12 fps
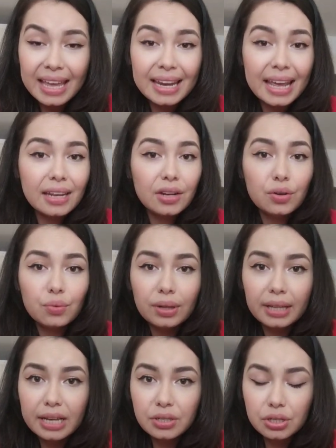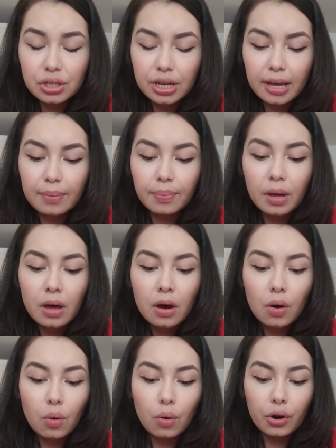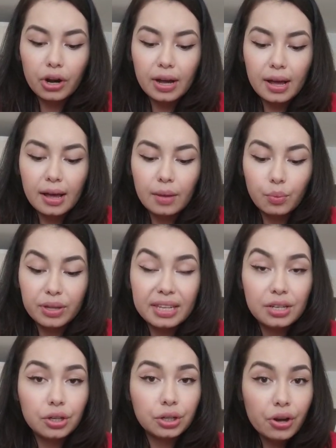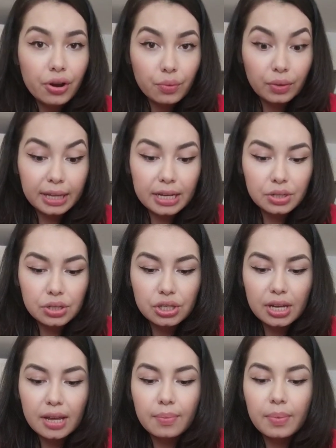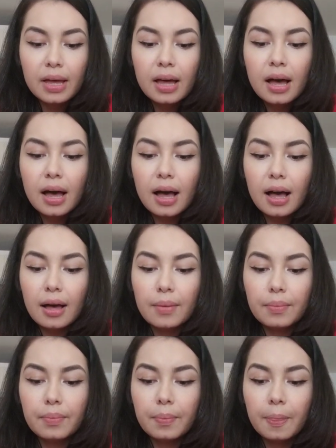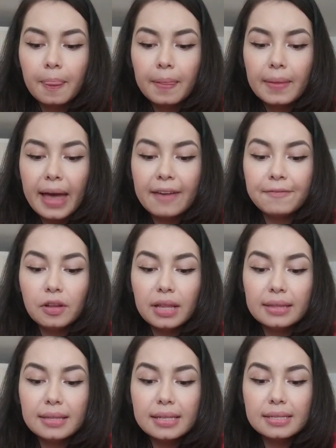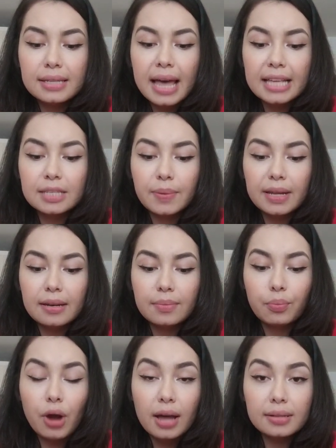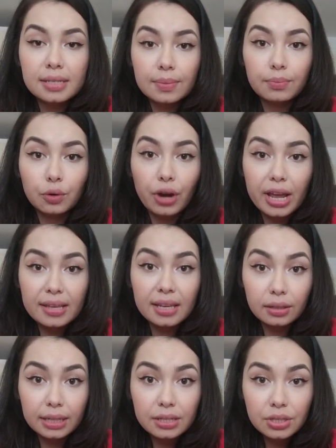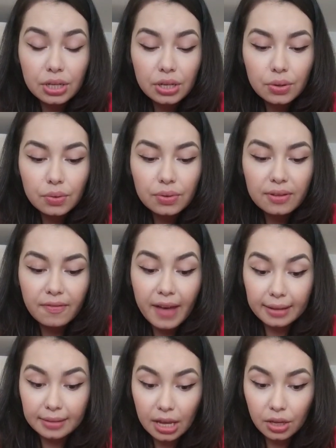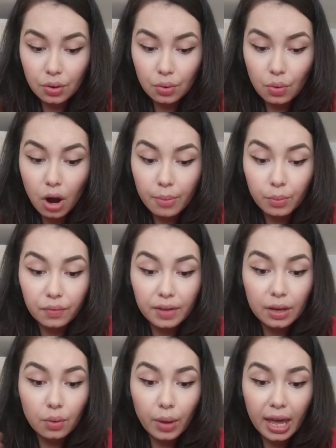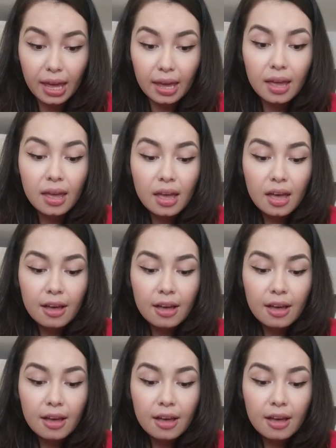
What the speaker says: in any new relationship or within your current relationship. I feel like this has brought some great healing to you. The fact that you are moving away